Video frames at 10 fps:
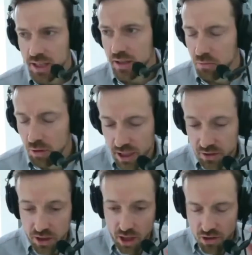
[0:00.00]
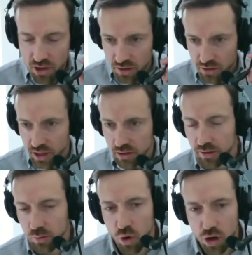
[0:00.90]
it really is encouraging to see a lot of
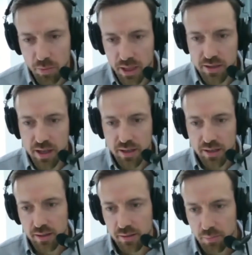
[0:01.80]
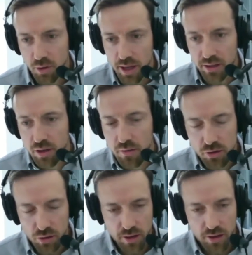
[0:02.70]
the work being done by ex-service
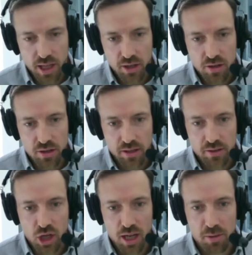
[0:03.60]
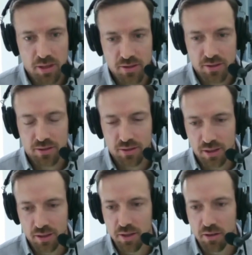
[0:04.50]
organisations and other champions in
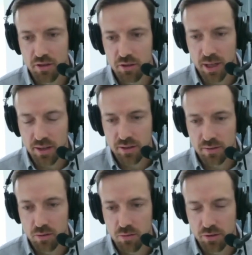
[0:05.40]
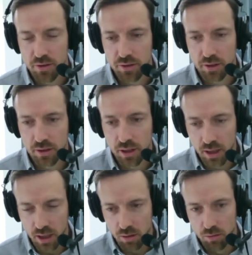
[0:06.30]
the veteran space. And of course, there's the
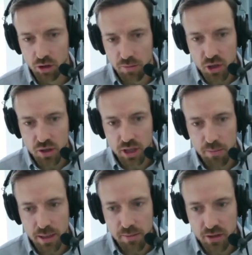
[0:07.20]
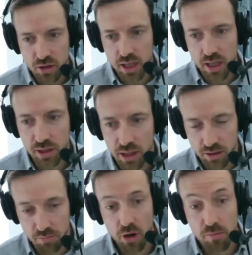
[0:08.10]
Royal Commission coming up next year to get to
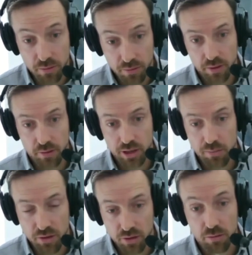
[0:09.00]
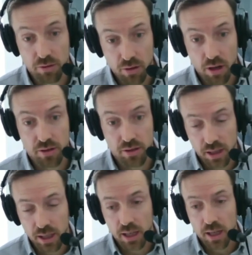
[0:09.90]
the bottom of some of the suicides and
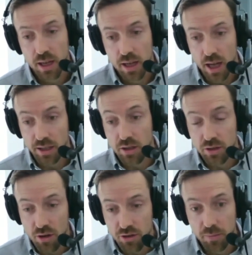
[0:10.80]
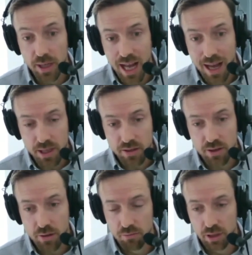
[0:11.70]
concerns that have been happening. So
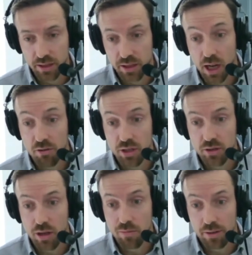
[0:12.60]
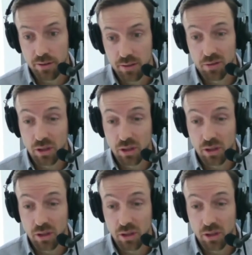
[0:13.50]
it's really encouraging time, I think, for a lot